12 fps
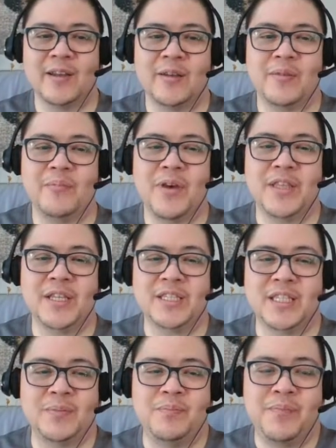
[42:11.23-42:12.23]
Myth is
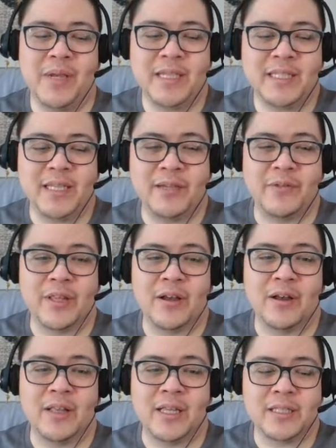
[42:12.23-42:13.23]
just beasting with
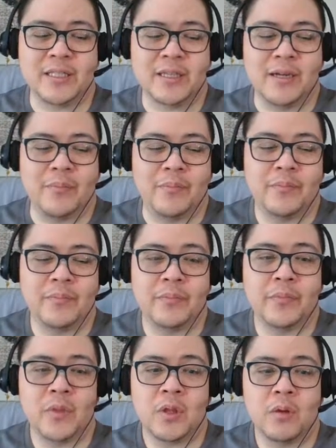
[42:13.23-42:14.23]
all this
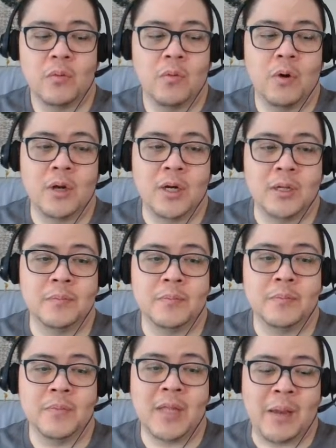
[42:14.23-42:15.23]
water
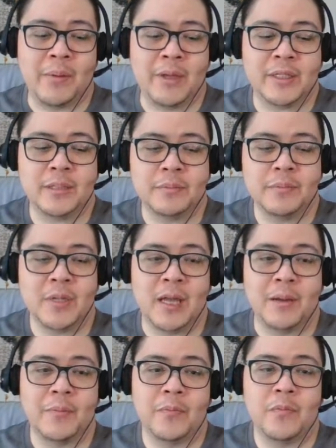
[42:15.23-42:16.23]
damage. Yeah.
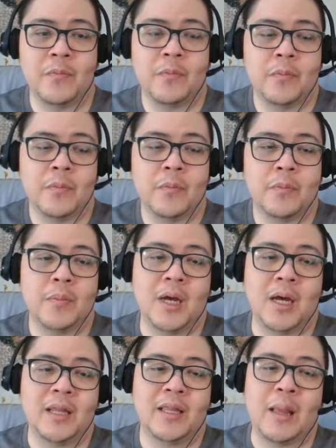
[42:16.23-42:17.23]

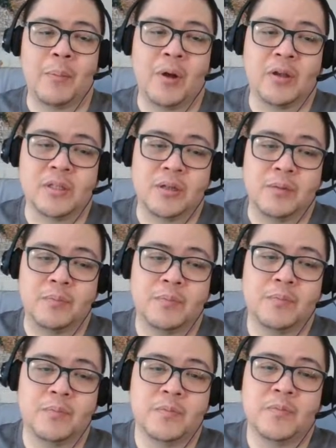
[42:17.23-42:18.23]
But I'm also
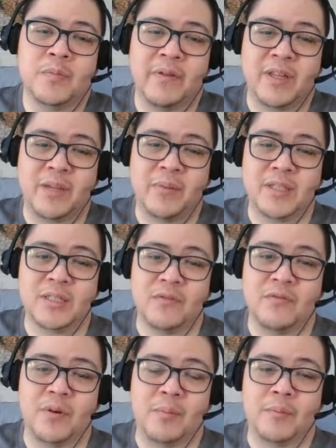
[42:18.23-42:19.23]
preventing myself
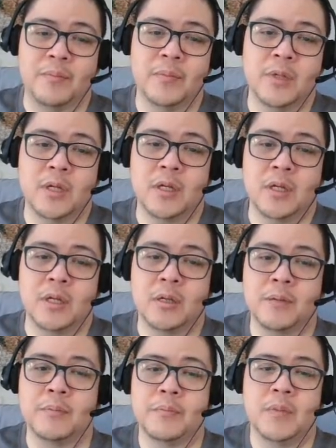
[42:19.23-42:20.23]
from
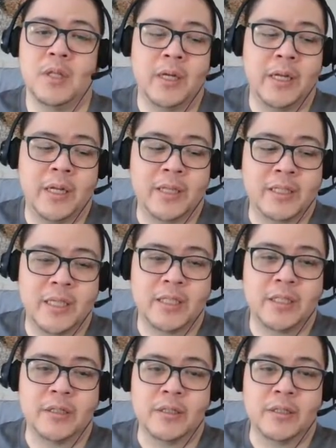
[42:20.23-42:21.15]
learning essential